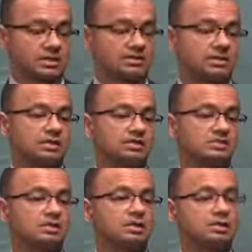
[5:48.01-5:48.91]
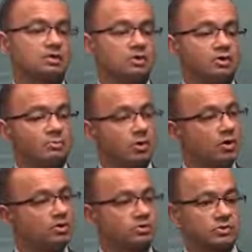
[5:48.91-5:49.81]
let's say it is going
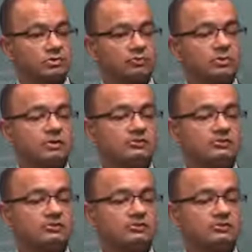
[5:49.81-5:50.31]
beyond sort of